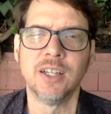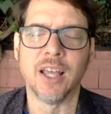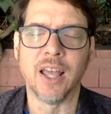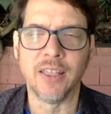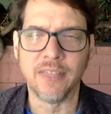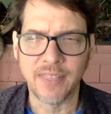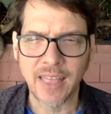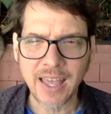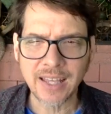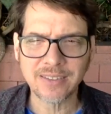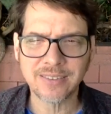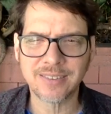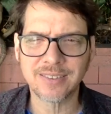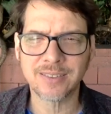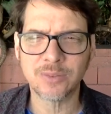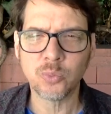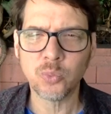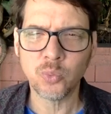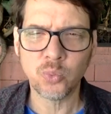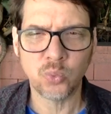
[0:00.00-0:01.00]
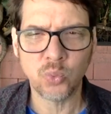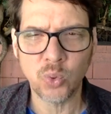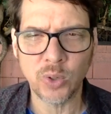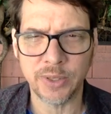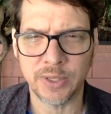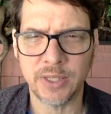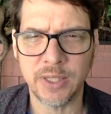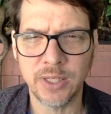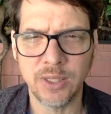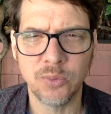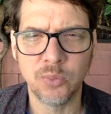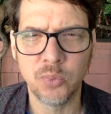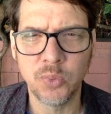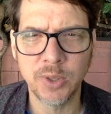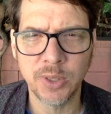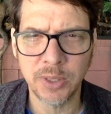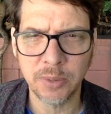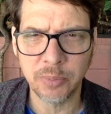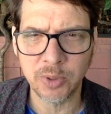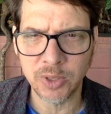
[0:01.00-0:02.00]
And that's what he
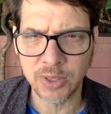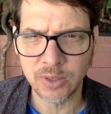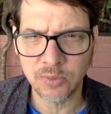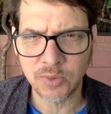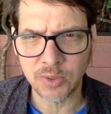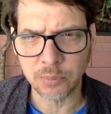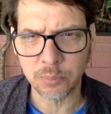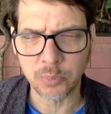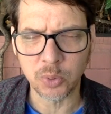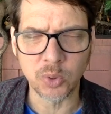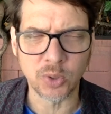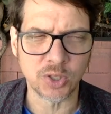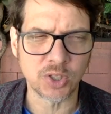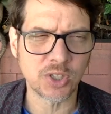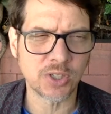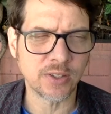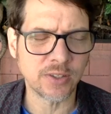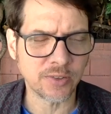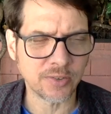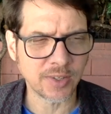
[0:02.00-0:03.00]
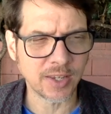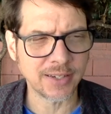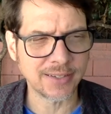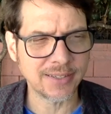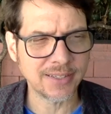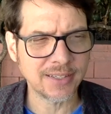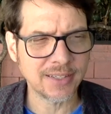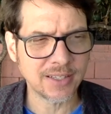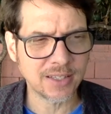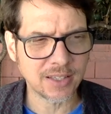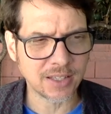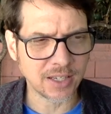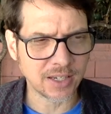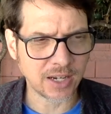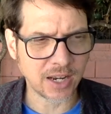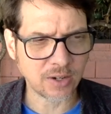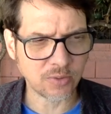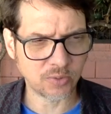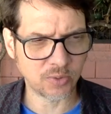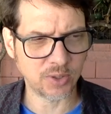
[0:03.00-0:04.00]
really believed and pushed, this idea that
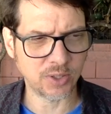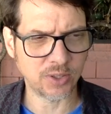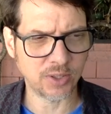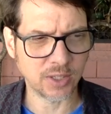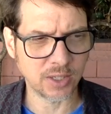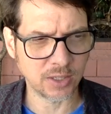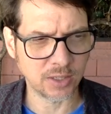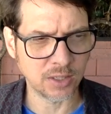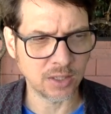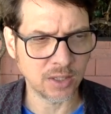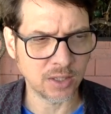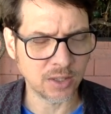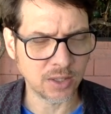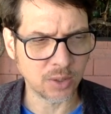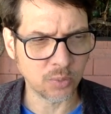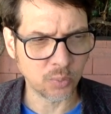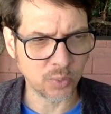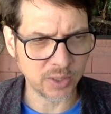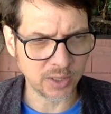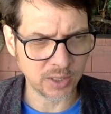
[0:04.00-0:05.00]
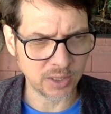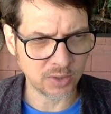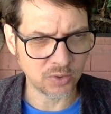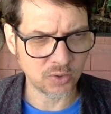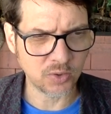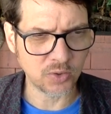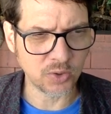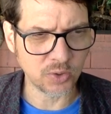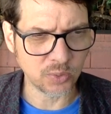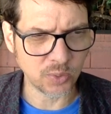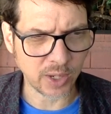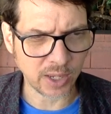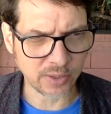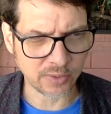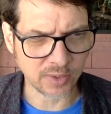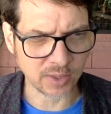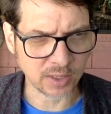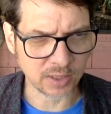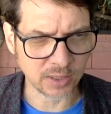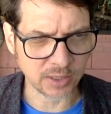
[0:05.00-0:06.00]
everything that we need to do
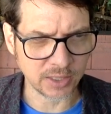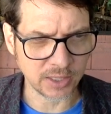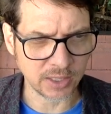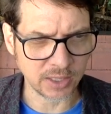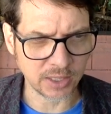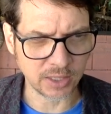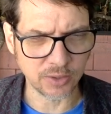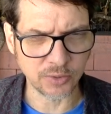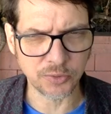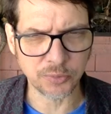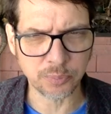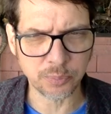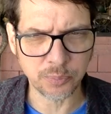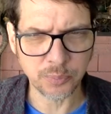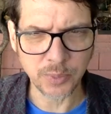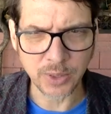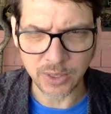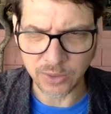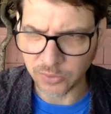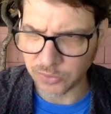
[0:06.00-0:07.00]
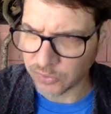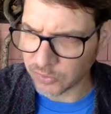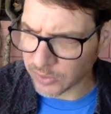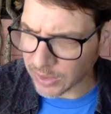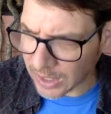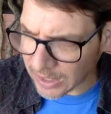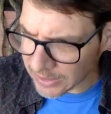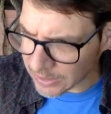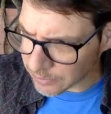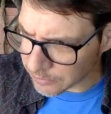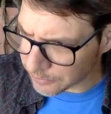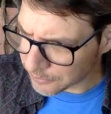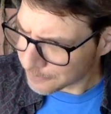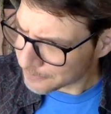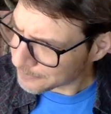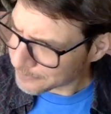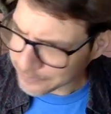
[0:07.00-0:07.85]
ethically is kind of